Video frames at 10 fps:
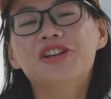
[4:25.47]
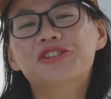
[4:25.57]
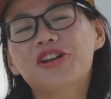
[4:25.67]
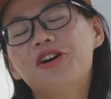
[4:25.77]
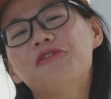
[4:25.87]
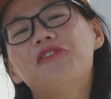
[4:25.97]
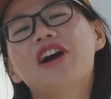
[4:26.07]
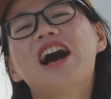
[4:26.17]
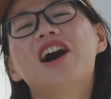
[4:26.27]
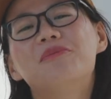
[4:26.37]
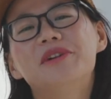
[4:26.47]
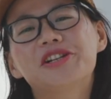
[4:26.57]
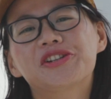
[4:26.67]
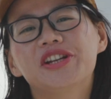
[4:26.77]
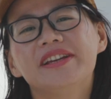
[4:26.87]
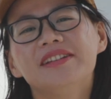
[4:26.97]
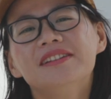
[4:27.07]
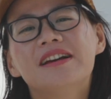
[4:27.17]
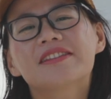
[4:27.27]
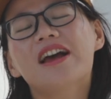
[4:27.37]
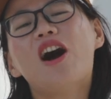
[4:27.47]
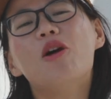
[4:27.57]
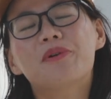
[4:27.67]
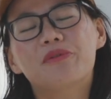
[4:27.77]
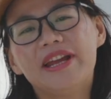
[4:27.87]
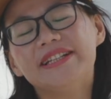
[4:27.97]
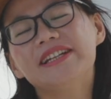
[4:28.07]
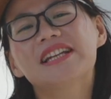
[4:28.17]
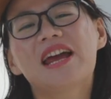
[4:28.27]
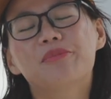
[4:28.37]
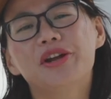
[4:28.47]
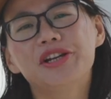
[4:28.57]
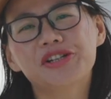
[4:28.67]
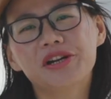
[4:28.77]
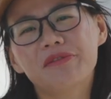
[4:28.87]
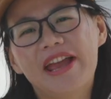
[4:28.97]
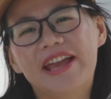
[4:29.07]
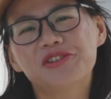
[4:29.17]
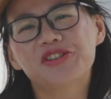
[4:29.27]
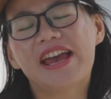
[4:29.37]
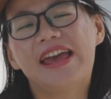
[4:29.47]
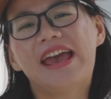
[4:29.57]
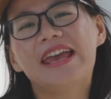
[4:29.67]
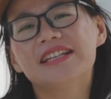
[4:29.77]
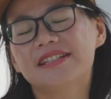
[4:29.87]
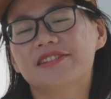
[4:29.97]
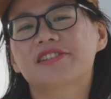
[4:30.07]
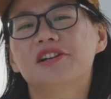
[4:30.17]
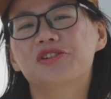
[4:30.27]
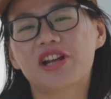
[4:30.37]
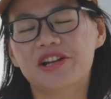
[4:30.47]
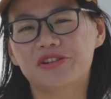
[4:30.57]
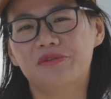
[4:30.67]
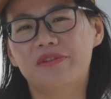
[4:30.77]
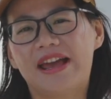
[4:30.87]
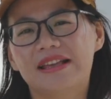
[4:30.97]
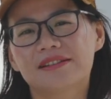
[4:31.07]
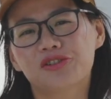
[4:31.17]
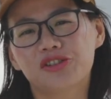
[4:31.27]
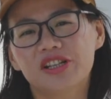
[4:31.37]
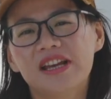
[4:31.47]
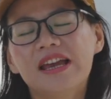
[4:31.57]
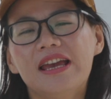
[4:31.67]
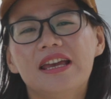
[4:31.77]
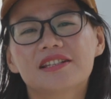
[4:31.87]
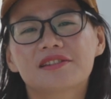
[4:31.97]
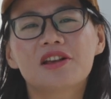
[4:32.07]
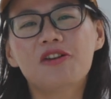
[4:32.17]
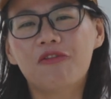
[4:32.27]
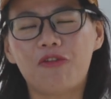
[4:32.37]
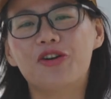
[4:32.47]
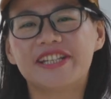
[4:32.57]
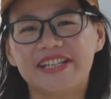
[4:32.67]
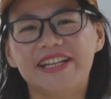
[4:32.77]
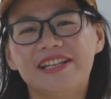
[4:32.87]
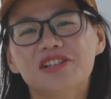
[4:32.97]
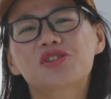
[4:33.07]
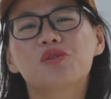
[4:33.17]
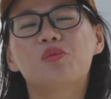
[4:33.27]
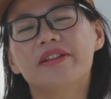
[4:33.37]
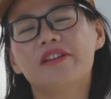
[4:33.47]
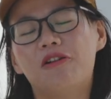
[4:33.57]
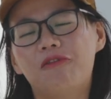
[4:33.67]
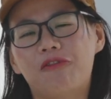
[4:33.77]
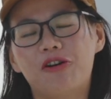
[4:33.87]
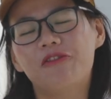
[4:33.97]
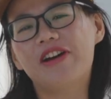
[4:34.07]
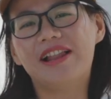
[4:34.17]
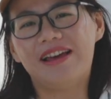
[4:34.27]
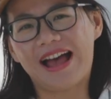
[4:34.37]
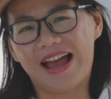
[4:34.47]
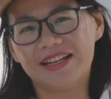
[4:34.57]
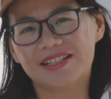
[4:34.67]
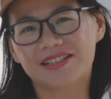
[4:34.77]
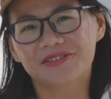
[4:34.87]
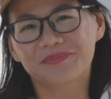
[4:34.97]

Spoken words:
So for our machine, the operating temperature range and AC slow charging range is 14 to 104 Fahrenheit.